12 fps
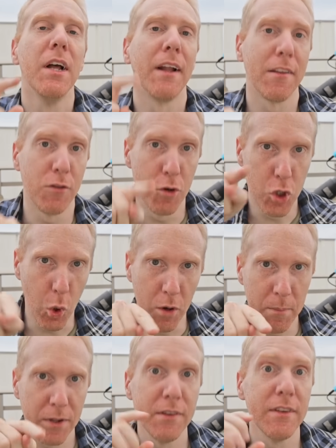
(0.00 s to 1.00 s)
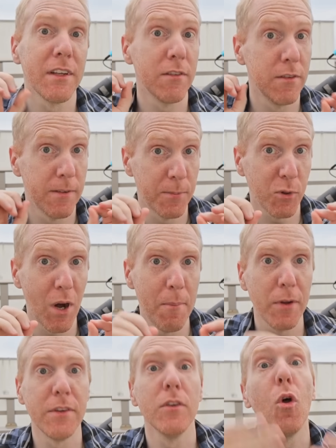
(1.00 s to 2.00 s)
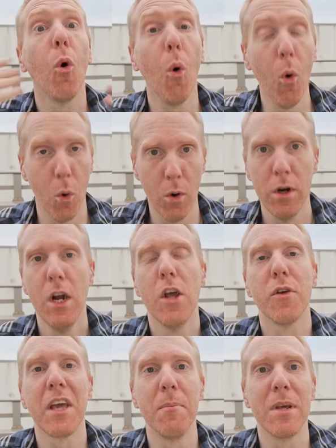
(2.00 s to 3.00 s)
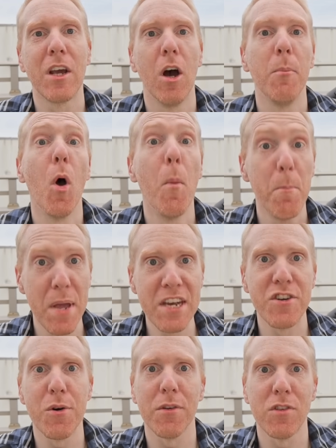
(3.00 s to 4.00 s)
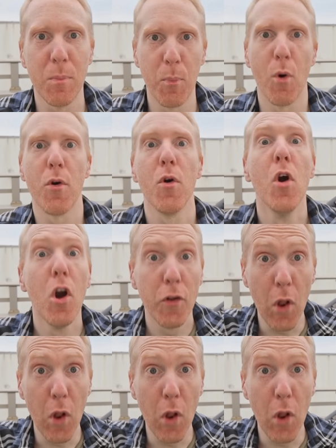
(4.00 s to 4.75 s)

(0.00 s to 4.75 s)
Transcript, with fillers: That's the join button next to the subscribe button. Or you can become a Patreon supporter.